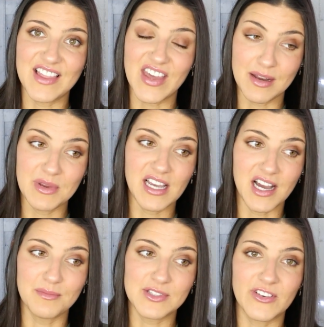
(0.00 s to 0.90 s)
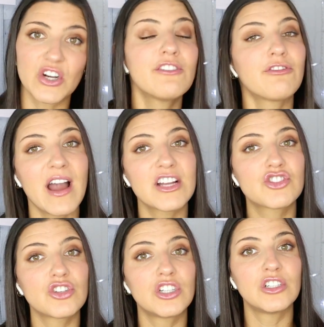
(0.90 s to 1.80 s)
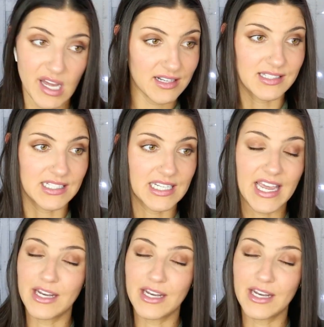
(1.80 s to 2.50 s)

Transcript: And then it becomes very fragile plastic